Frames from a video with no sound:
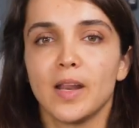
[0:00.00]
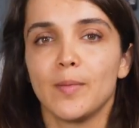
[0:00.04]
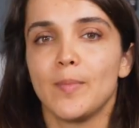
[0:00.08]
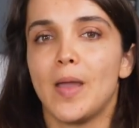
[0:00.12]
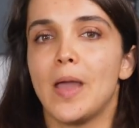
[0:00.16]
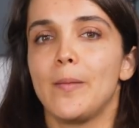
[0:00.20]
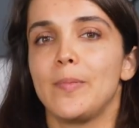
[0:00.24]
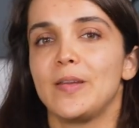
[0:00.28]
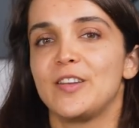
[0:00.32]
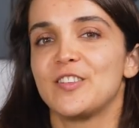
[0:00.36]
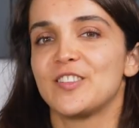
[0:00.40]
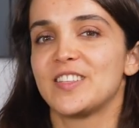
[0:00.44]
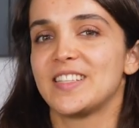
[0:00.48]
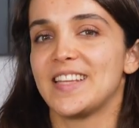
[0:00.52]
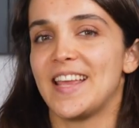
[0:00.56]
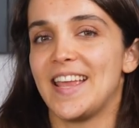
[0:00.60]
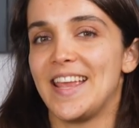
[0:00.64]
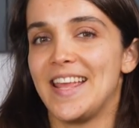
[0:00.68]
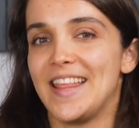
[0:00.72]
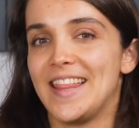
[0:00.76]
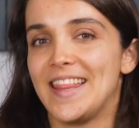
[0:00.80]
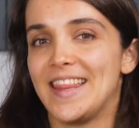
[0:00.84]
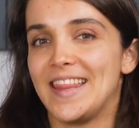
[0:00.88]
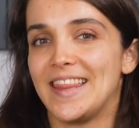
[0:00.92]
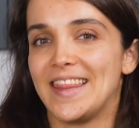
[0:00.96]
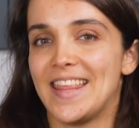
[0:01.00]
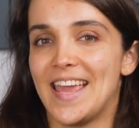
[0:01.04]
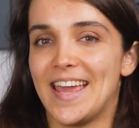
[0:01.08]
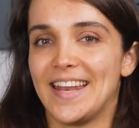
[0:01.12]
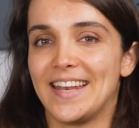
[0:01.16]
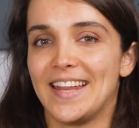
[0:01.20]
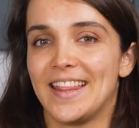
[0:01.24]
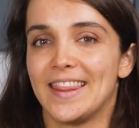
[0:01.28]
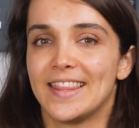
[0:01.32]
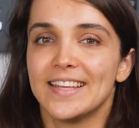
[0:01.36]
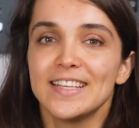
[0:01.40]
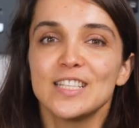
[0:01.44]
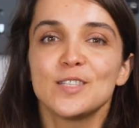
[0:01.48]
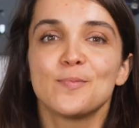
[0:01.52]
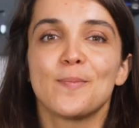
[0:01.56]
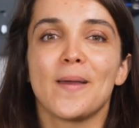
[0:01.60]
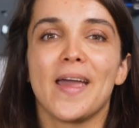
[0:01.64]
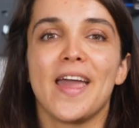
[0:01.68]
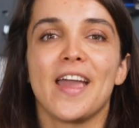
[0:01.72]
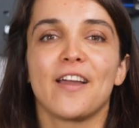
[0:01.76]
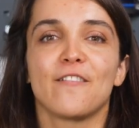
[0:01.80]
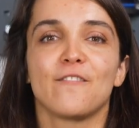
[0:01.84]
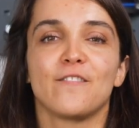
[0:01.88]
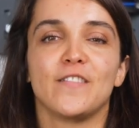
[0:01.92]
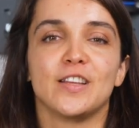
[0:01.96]
I'm happy to say that this
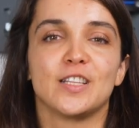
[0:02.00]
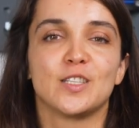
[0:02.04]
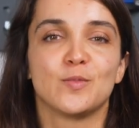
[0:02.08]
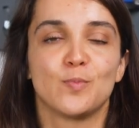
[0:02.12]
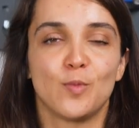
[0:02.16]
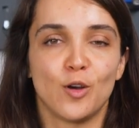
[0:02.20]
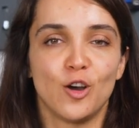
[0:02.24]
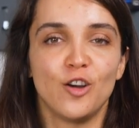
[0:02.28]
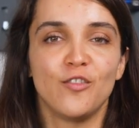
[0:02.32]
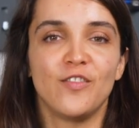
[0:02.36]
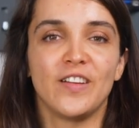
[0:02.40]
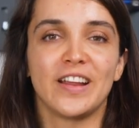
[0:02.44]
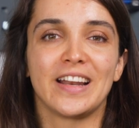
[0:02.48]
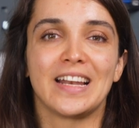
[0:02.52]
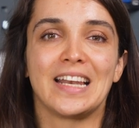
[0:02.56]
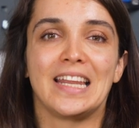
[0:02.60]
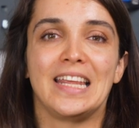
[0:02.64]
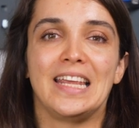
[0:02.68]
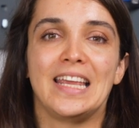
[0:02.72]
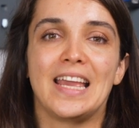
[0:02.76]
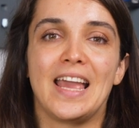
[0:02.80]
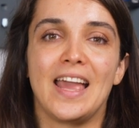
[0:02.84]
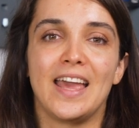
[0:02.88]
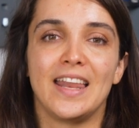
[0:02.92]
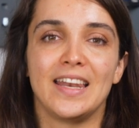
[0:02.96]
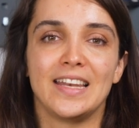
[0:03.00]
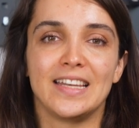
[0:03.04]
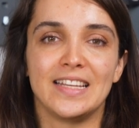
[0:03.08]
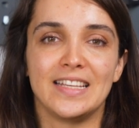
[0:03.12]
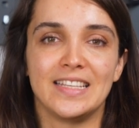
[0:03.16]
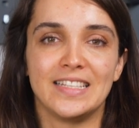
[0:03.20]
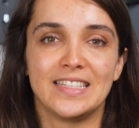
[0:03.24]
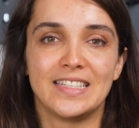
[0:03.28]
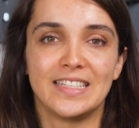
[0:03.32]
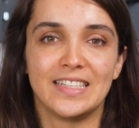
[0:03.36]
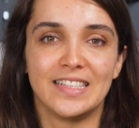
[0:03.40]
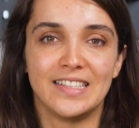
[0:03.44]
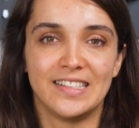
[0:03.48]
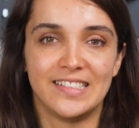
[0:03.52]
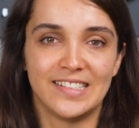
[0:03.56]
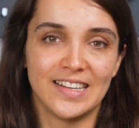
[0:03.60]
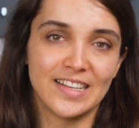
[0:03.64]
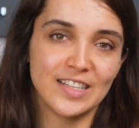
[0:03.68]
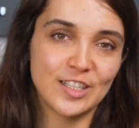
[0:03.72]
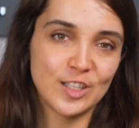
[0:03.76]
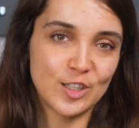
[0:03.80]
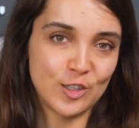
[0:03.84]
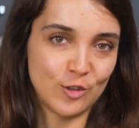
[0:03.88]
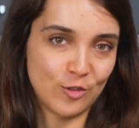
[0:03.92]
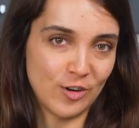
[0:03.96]
bag fits perfectly and is
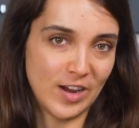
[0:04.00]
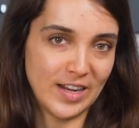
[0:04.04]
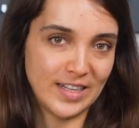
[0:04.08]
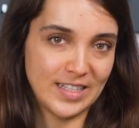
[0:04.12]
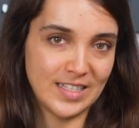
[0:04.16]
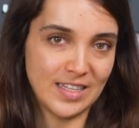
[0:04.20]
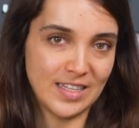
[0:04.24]
just the right